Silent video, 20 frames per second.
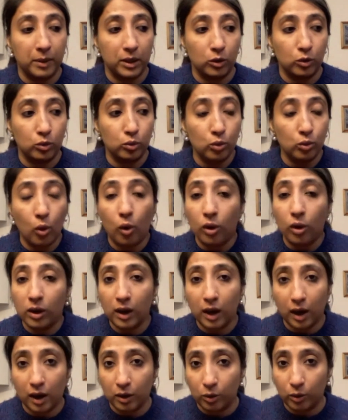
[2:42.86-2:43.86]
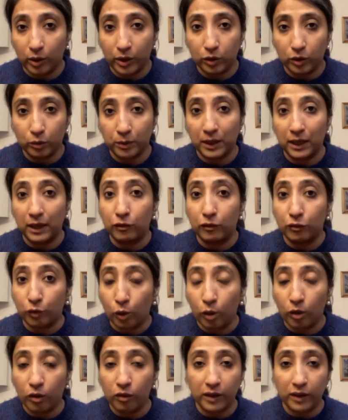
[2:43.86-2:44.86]
who all are going to be
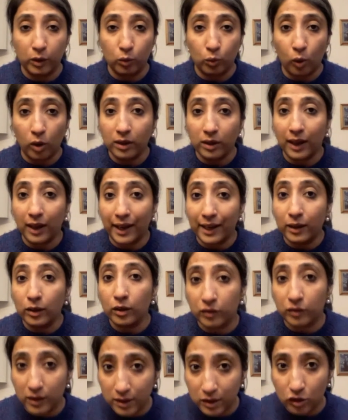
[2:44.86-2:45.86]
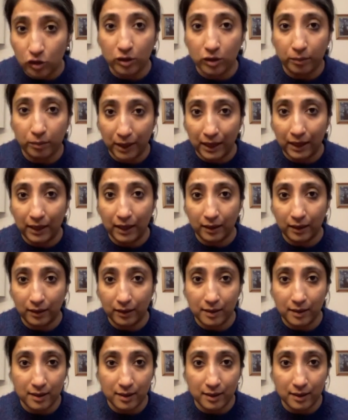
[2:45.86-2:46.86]
involved and what kind of decision making
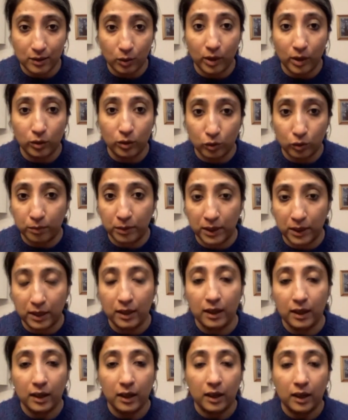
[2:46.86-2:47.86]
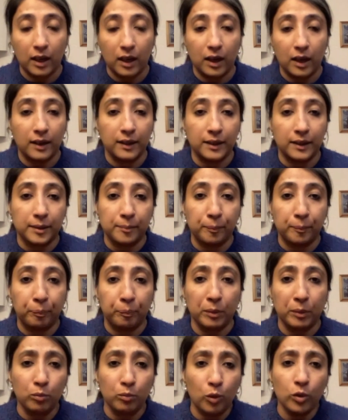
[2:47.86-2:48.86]
this is going to be.
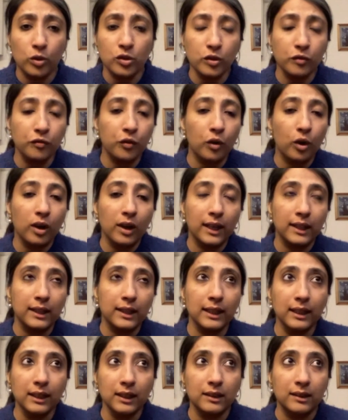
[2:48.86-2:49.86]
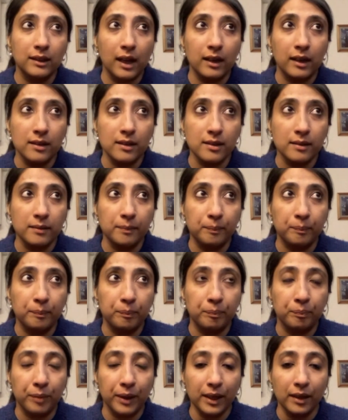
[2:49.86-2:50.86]
But most of all, I think there is a
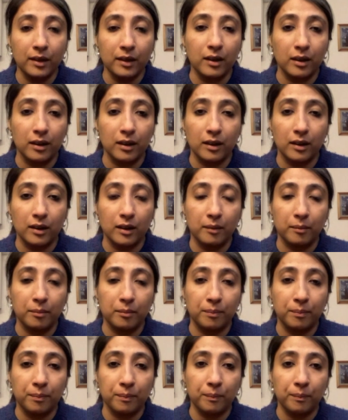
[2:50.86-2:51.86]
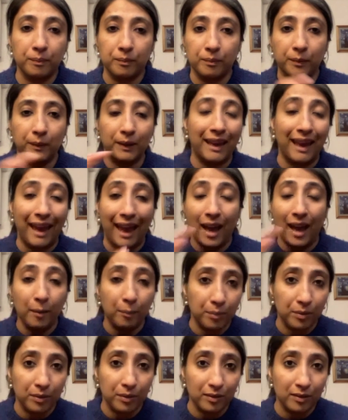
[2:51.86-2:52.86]
big
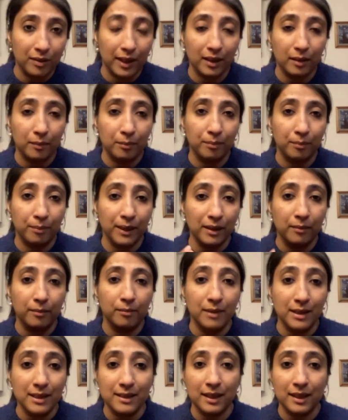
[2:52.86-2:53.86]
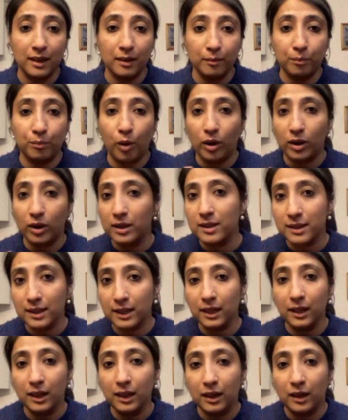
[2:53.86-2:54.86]
gap, like a big missing policy